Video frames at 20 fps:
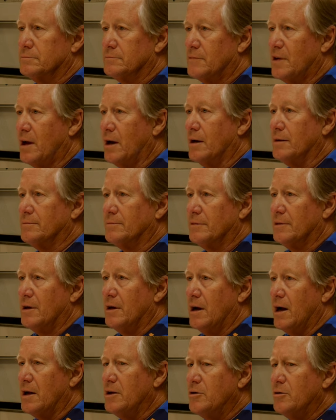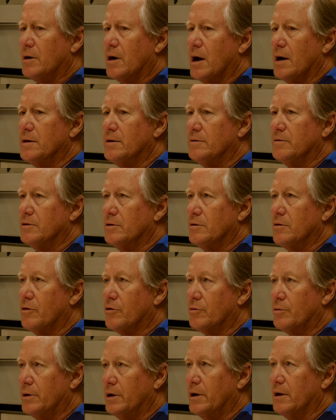Yeah. And you kind of do
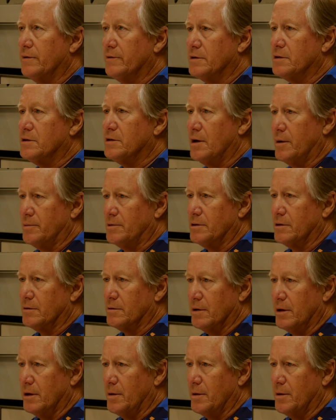three different subjects, right?